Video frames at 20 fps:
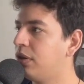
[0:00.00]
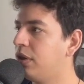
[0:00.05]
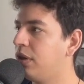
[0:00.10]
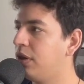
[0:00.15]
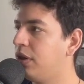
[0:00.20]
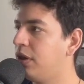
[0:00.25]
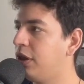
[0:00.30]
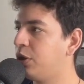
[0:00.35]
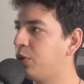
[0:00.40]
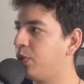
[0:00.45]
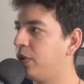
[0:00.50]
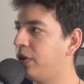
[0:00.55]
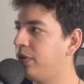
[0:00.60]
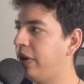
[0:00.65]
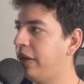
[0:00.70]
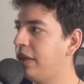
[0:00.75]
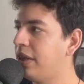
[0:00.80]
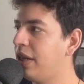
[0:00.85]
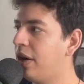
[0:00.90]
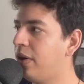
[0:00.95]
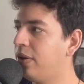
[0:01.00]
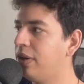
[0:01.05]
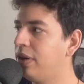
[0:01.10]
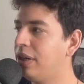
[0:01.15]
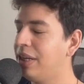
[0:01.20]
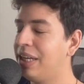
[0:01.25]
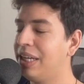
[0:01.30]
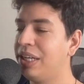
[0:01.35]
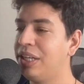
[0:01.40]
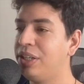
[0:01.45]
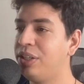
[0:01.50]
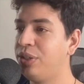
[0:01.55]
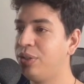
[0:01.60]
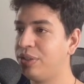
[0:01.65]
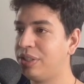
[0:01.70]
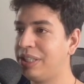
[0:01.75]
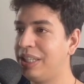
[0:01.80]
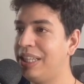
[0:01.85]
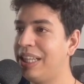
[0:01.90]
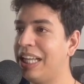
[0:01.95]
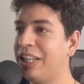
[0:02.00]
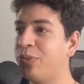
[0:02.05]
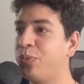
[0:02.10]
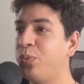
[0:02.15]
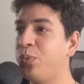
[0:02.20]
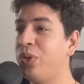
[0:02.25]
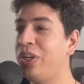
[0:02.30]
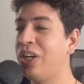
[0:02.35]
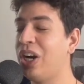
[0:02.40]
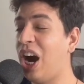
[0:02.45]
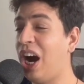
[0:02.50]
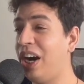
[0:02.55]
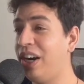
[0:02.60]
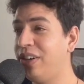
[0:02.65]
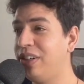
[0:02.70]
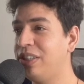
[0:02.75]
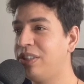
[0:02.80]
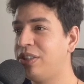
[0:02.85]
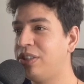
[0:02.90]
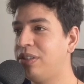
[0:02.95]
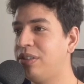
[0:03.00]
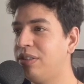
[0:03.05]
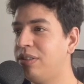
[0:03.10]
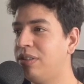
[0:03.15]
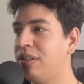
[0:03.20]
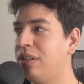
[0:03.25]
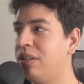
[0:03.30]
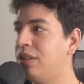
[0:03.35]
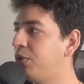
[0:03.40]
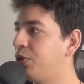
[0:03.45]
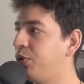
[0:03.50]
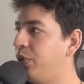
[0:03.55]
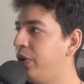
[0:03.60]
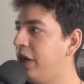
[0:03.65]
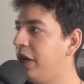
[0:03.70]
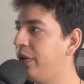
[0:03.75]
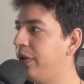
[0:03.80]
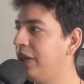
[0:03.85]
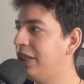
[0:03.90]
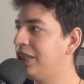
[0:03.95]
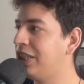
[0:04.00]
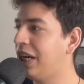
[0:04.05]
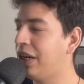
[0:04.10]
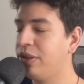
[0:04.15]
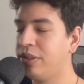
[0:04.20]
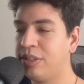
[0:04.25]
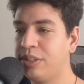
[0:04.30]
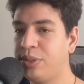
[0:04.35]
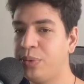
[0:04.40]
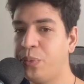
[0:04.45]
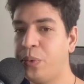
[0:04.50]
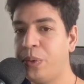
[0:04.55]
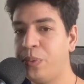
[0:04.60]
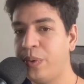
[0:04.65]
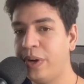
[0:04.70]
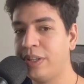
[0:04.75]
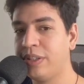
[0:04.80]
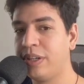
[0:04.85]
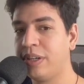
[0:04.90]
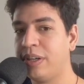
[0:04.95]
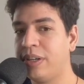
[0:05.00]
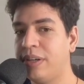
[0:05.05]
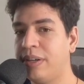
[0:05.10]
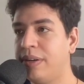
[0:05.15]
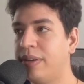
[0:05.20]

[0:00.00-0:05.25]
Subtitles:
this one right now, you see that we aren't triggering child to re-render.